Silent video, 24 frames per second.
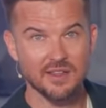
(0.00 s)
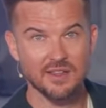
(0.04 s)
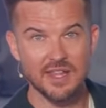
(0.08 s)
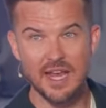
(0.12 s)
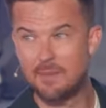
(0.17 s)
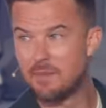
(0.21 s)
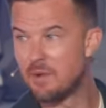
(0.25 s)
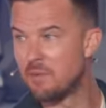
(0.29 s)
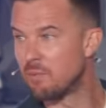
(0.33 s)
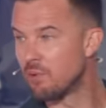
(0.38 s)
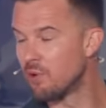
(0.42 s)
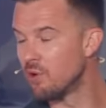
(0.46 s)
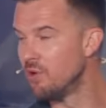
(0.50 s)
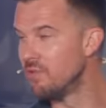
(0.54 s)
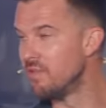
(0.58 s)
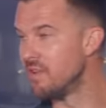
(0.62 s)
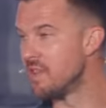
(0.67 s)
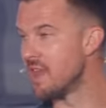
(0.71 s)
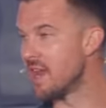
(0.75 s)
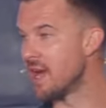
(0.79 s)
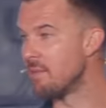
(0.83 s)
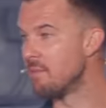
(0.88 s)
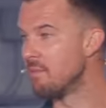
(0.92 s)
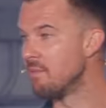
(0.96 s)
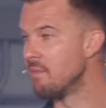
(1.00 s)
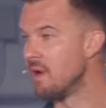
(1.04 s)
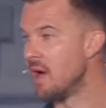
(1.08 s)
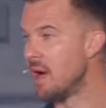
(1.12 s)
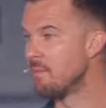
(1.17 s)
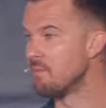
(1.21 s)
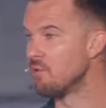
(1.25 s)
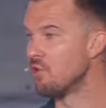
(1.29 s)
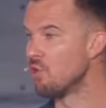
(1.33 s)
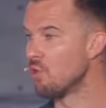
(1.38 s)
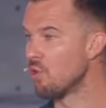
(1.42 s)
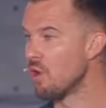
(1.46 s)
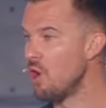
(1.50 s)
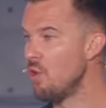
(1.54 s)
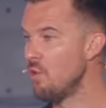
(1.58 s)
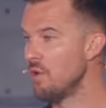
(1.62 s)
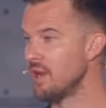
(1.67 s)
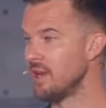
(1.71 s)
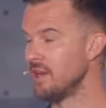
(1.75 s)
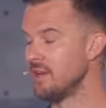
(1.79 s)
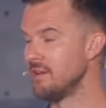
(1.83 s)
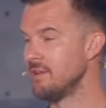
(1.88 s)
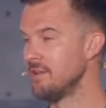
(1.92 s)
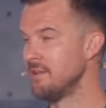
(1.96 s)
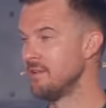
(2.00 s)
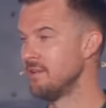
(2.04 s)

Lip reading: That I'm improving, that I'm growing,